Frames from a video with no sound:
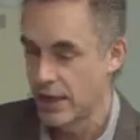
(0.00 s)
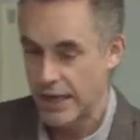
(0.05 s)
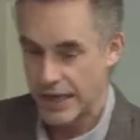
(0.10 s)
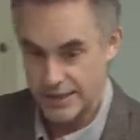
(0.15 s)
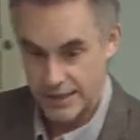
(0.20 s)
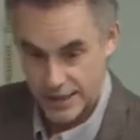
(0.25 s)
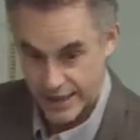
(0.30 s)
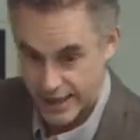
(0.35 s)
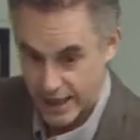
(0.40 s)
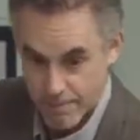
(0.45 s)

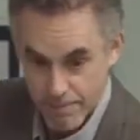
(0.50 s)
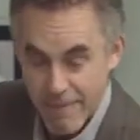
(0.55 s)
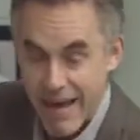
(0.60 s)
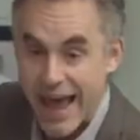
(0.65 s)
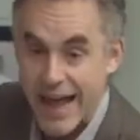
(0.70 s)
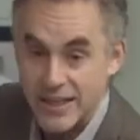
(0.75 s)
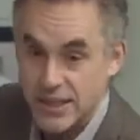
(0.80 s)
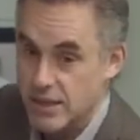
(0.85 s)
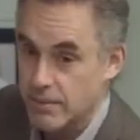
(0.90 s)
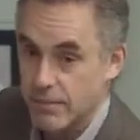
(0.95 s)
That's like a
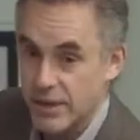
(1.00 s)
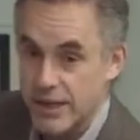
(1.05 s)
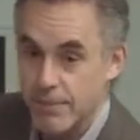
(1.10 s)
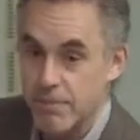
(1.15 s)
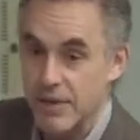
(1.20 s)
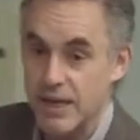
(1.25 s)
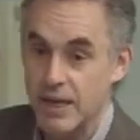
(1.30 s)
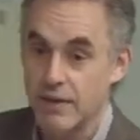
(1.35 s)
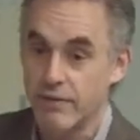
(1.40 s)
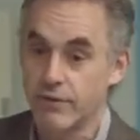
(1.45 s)
maximally
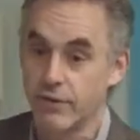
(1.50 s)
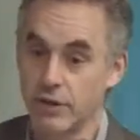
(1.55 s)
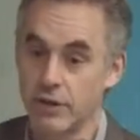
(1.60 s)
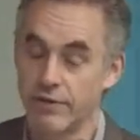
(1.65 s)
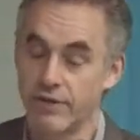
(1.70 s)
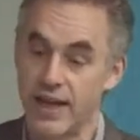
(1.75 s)
meaningful